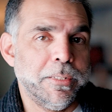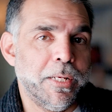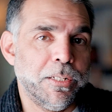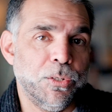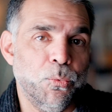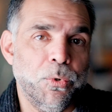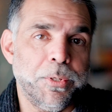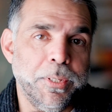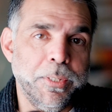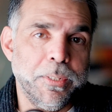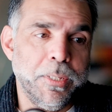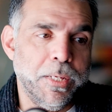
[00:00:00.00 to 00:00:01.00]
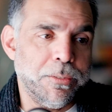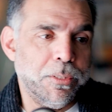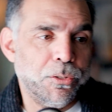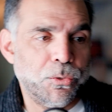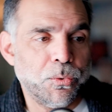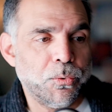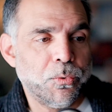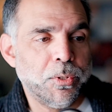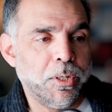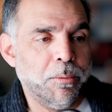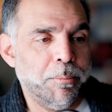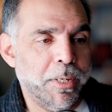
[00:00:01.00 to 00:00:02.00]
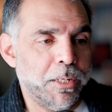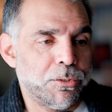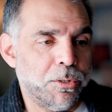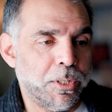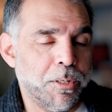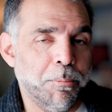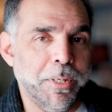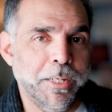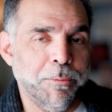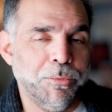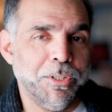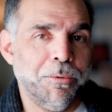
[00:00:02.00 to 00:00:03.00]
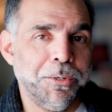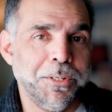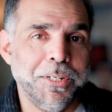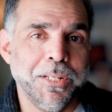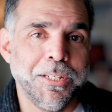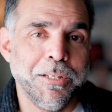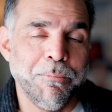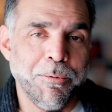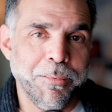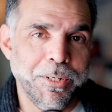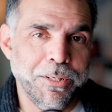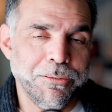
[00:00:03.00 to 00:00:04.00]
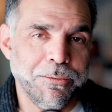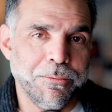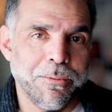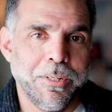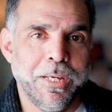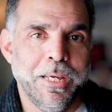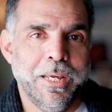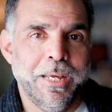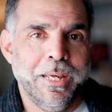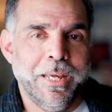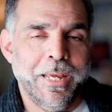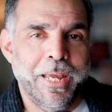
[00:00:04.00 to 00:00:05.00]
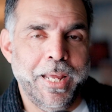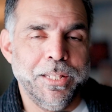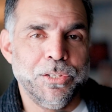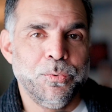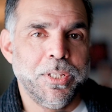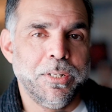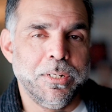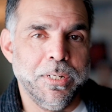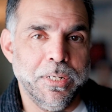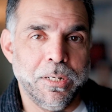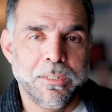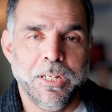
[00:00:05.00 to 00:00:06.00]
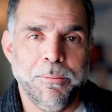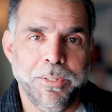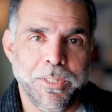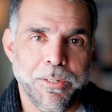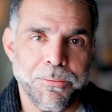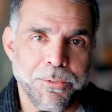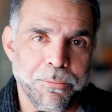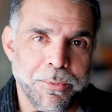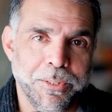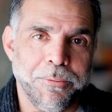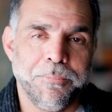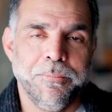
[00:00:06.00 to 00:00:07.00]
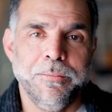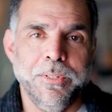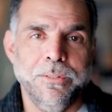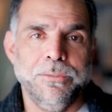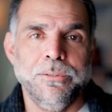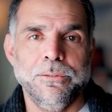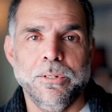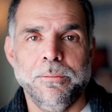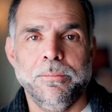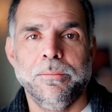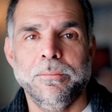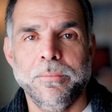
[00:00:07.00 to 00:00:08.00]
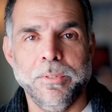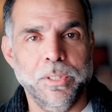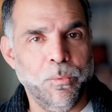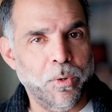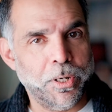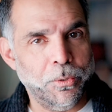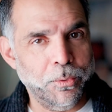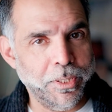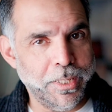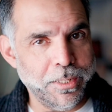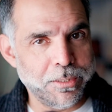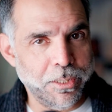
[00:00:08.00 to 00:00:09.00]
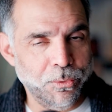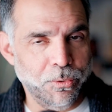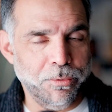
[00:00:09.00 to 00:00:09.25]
it's actually working as there's no, the compiler's not complaining because I've already done the implementation. And this is where the duck typing comes into play in C Sharp the one and only case I know